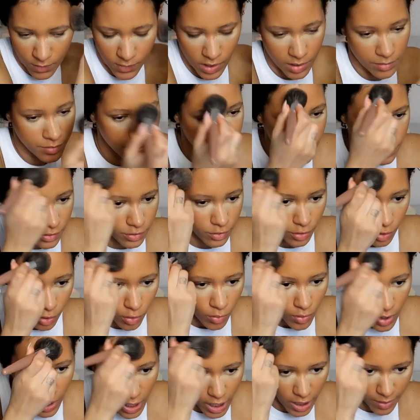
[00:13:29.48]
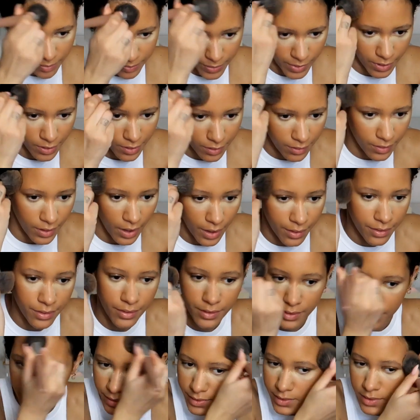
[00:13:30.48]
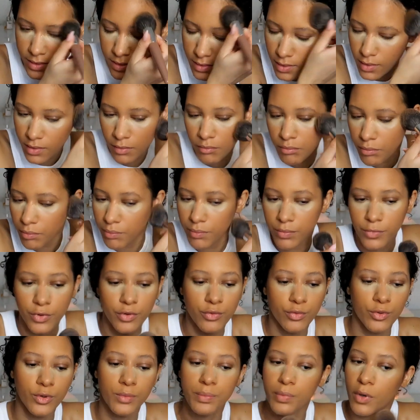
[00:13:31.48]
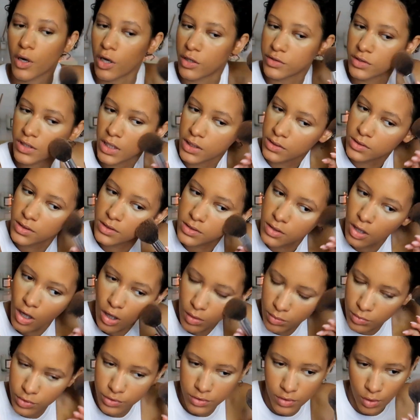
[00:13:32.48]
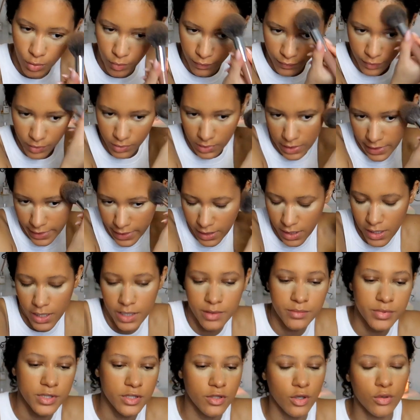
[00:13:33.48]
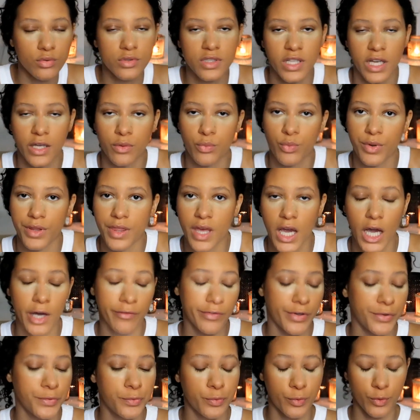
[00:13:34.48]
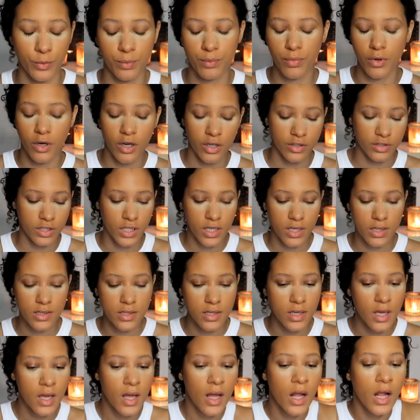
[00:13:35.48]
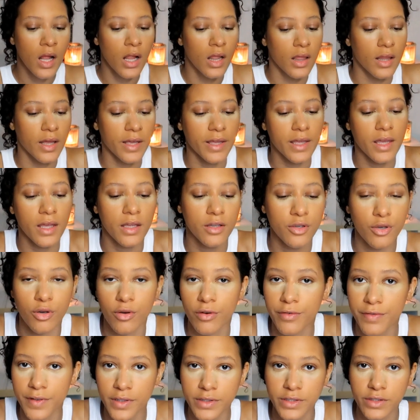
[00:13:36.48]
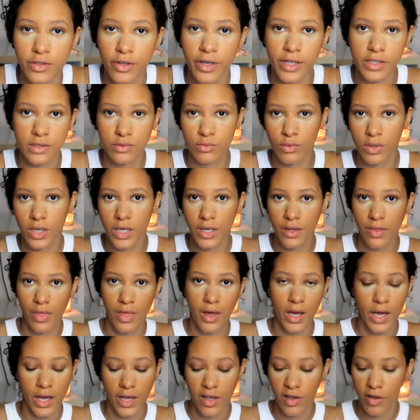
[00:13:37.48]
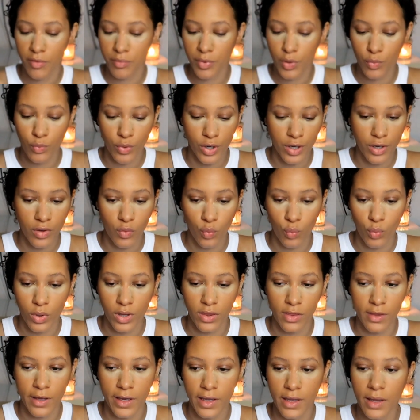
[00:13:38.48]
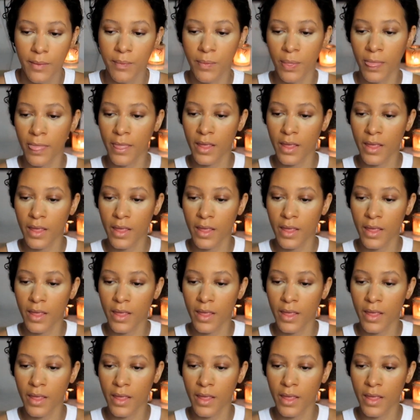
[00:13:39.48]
I'm so happy that this group project is almost over. Like, I'm so done with having group projects. Like, no offense to anyone that I have been working with, like,